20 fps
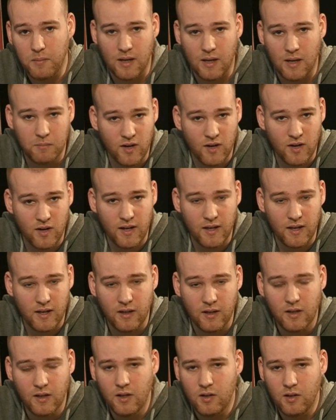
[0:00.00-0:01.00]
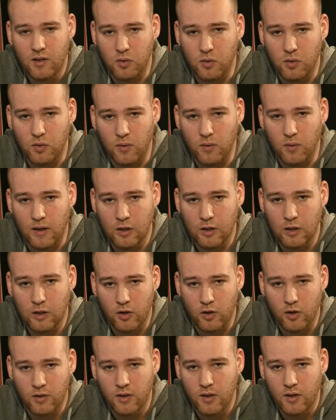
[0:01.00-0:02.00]
I'm trying to
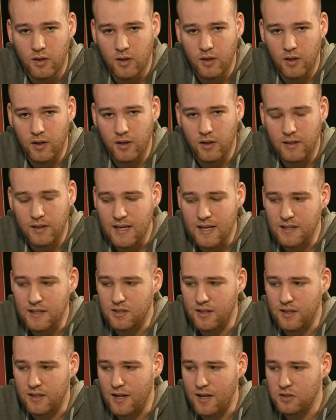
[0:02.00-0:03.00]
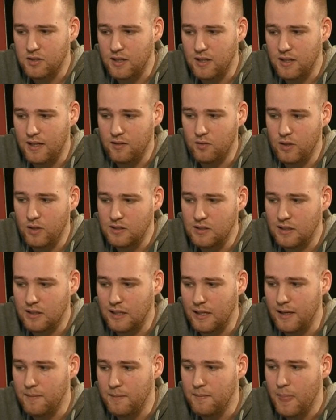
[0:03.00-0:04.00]
learn the ins and outs, and
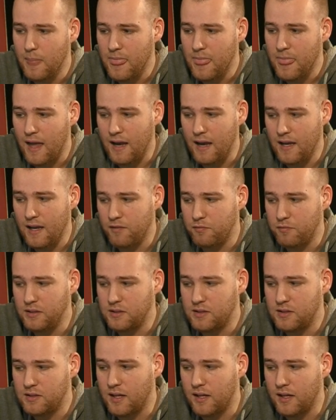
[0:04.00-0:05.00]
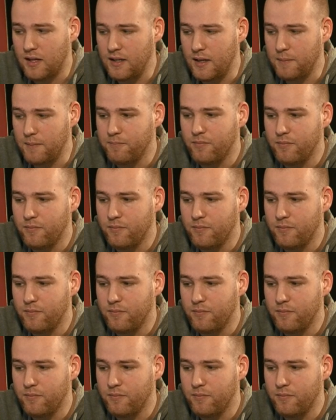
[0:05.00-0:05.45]
recently I have been studying